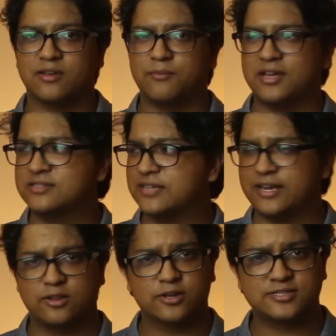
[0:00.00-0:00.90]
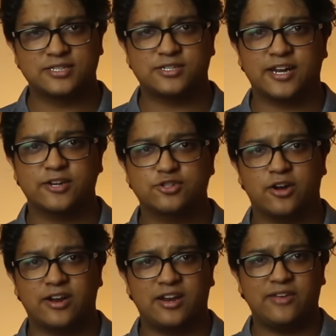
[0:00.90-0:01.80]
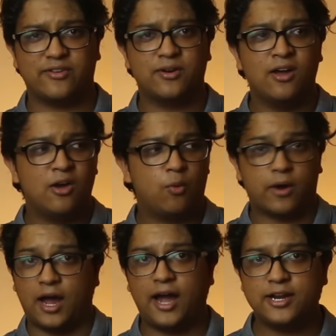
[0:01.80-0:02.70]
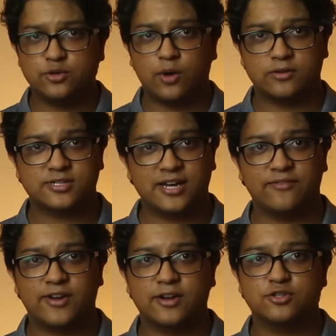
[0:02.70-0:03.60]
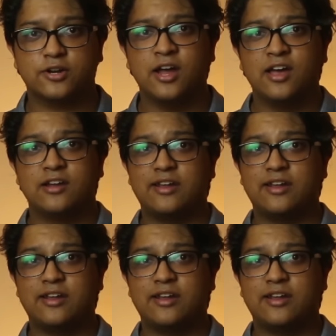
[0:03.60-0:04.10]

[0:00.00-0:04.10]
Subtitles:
some inside looks into Techitron, and even what I do outside of Techitron,